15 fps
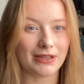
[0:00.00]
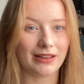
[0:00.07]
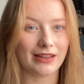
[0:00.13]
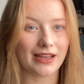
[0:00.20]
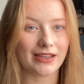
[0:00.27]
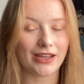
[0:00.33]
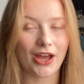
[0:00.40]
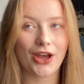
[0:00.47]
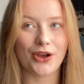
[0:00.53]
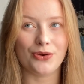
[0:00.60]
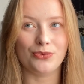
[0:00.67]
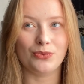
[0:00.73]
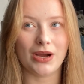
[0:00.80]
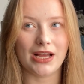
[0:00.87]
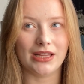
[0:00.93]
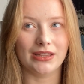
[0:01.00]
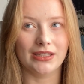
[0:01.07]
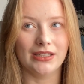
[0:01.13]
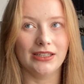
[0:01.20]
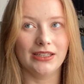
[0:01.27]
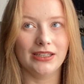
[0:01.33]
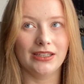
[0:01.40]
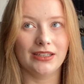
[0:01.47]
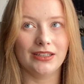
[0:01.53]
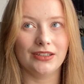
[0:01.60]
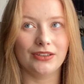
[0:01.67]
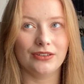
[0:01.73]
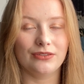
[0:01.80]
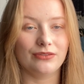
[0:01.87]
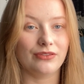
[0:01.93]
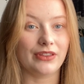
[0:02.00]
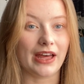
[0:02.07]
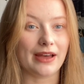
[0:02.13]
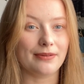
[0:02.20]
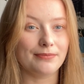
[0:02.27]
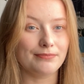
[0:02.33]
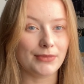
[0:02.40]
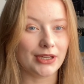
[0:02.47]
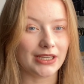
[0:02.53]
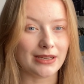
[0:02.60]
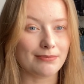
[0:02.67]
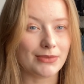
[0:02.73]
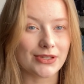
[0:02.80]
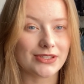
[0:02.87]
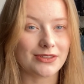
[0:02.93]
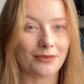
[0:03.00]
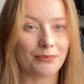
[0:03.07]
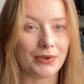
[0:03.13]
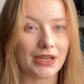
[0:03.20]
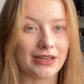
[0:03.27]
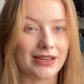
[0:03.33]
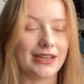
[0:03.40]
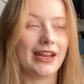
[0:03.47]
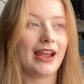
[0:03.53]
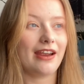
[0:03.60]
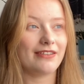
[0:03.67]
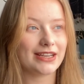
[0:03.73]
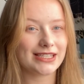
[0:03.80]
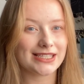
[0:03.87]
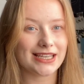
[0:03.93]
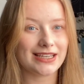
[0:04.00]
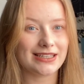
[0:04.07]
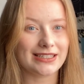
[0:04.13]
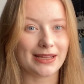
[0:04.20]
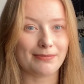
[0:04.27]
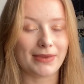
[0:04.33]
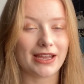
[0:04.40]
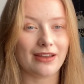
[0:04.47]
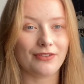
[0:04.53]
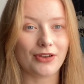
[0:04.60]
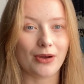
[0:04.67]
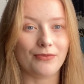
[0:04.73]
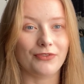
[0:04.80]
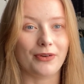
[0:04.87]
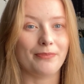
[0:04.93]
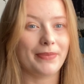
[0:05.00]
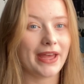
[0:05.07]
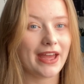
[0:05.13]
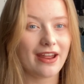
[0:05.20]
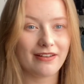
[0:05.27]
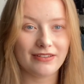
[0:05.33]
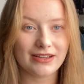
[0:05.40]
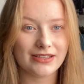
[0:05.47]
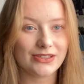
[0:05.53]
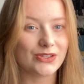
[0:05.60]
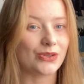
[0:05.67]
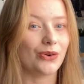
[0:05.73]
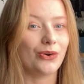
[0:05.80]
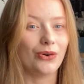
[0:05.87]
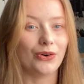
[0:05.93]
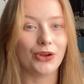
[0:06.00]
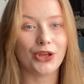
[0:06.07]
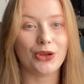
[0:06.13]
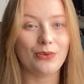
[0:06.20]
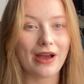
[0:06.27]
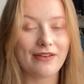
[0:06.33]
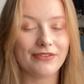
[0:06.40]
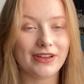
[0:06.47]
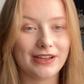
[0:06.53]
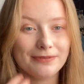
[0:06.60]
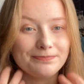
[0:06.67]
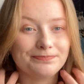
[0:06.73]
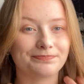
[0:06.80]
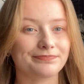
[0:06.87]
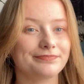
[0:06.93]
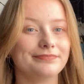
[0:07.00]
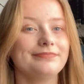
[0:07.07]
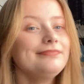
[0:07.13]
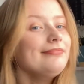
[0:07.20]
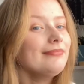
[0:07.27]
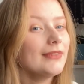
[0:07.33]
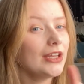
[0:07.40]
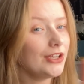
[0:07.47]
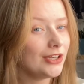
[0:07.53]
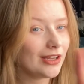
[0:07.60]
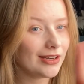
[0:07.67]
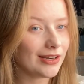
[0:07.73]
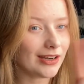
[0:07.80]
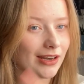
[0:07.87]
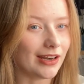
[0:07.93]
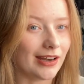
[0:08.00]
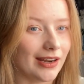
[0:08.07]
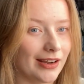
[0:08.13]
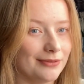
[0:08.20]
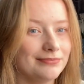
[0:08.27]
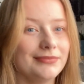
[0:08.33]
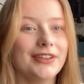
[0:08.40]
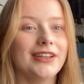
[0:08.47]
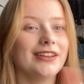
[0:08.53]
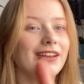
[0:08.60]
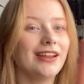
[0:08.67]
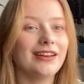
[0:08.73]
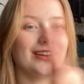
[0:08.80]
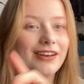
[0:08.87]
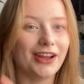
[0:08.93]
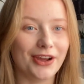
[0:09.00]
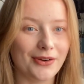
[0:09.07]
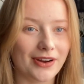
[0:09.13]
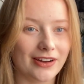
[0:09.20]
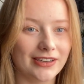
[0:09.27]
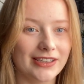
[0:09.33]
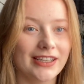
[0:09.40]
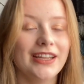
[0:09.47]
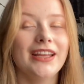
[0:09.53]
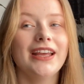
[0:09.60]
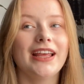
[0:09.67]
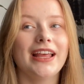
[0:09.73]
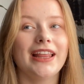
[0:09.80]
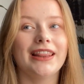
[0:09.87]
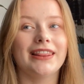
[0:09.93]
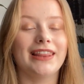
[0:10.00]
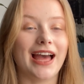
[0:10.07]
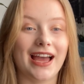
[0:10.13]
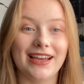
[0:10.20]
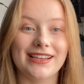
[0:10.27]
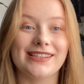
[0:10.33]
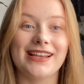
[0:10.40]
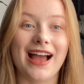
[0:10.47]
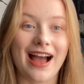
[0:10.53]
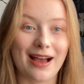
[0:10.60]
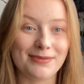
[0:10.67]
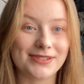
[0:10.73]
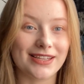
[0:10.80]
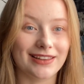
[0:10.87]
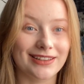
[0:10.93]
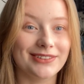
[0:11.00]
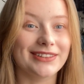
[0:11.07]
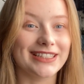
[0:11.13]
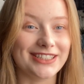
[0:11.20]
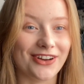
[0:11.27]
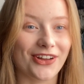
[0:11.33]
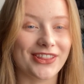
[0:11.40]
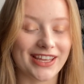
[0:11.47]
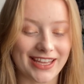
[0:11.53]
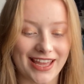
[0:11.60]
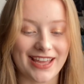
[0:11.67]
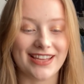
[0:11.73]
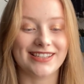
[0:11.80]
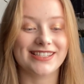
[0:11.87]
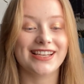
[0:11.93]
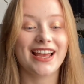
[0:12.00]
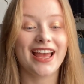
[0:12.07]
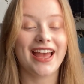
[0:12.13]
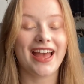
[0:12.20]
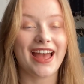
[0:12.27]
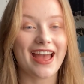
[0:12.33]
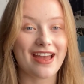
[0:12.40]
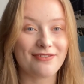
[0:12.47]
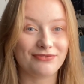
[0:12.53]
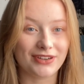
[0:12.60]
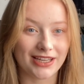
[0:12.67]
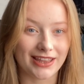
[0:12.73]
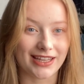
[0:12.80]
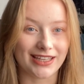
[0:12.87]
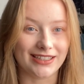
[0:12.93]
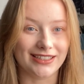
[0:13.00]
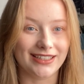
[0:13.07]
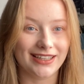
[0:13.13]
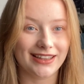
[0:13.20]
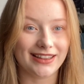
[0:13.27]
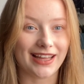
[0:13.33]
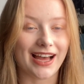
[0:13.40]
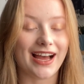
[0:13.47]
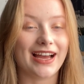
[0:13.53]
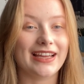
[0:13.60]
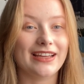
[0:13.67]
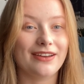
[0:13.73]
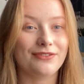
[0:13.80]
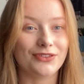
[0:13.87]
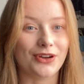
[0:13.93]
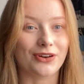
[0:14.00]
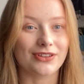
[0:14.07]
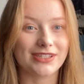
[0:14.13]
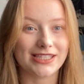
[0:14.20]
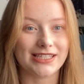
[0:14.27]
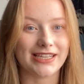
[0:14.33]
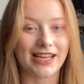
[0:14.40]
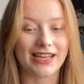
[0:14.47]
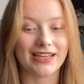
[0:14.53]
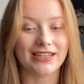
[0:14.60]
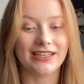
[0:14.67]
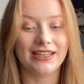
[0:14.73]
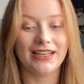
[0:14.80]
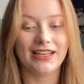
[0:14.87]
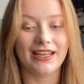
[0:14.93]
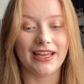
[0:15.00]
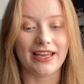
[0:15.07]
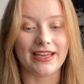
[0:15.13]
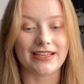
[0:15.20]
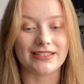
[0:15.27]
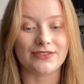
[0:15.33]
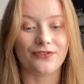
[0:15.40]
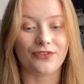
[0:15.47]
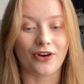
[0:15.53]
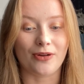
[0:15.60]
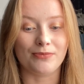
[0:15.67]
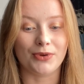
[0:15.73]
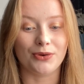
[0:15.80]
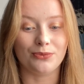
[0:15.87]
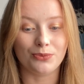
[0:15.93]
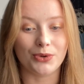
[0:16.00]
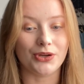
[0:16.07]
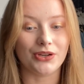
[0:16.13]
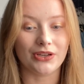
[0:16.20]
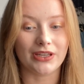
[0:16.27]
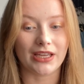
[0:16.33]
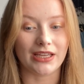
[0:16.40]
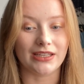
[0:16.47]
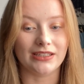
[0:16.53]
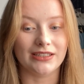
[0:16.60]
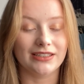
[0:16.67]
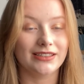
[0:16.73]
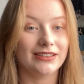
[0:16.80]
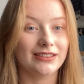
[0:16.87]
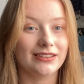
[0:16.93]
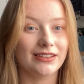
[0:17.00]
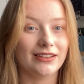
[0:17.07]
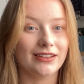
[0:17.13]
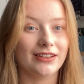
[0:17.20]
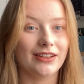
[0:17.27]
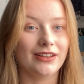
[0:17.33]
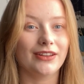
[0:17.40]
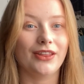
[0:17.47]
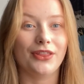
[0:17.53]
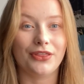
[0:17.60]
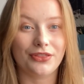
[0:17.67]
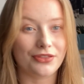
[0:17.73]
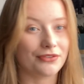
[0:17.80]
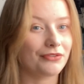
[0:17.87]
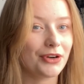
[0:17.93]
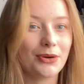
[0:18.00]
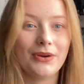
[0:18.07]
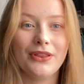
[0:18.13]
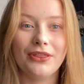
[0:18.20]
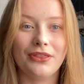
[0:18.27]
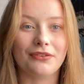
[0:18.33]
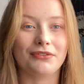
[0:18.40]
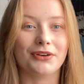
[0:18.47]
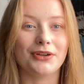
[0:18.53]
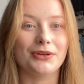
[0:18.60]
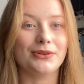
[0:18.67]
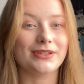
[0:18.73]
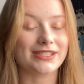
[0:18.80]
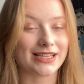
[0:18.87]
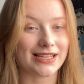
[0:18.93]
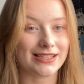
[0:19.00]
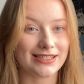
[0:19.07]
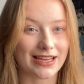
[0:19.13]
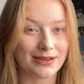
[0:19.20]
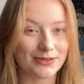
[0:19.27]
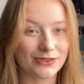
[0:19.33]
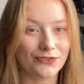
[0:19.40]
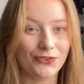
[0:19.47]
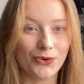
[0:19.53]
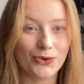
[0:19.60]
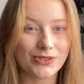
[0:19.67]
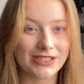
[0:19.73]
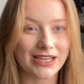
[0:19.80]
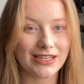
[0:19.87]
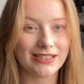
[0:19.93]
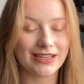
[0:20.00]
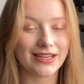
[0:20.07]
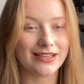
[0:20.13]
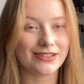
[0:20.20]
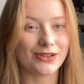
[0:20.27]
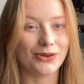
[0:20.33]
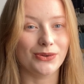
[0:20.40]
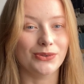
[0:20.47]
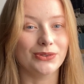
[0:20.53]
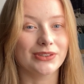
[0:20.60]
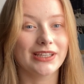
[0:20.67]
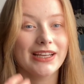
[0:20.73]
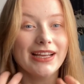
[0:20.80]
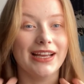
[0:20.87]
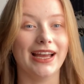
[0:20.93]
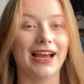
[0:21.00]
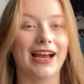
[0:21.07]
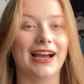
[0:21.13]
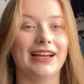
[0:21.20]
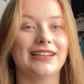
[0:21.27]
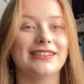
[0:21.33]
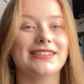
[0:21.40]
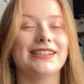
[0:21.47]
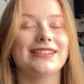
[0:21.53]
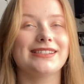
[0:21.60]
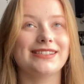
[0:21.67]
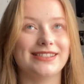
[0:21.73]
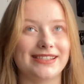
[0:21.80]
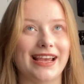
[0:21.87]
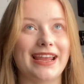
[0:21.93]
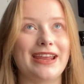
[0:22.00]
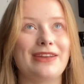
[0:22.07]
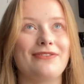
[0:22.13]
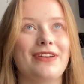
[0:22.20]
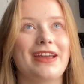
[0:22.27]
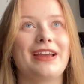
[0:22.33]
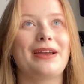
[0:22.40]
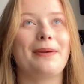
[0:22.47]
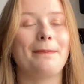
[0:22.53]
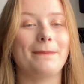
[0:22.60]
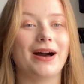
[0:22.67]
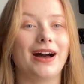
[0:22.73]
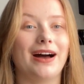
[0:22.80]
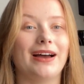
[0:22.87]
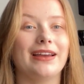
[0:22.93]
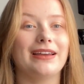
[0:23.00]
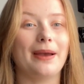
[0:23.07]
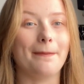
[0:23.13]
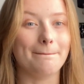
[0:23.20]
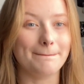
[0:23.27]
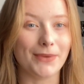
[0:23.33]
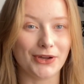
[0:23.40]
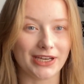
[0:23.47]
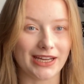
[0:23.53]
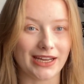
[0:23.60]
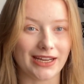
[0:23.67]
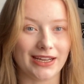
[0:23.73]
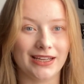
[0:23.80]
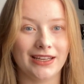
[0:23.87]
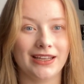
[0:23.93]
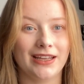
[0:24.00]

like, oh, well, that money must have been inherited, it might have come from parents or whoever. No, hun. That is absolutely not the case. Everything that I have got today is from working through and through since I was 14 years old and saving my money